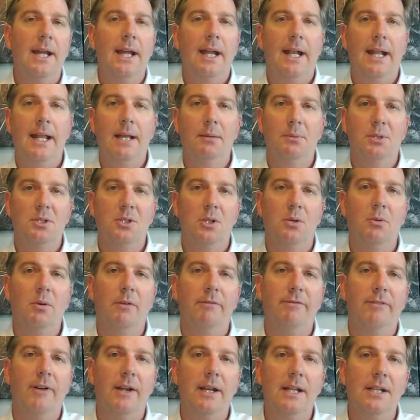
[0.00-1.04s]
at Hamilton
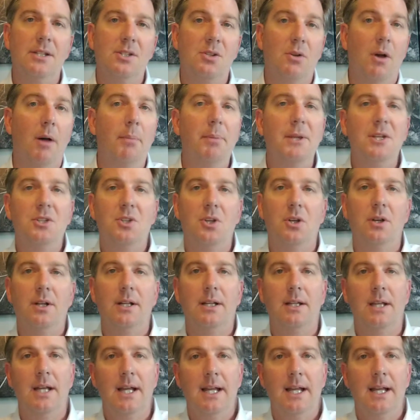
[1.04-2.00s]
Group Funding. So I'll be sure to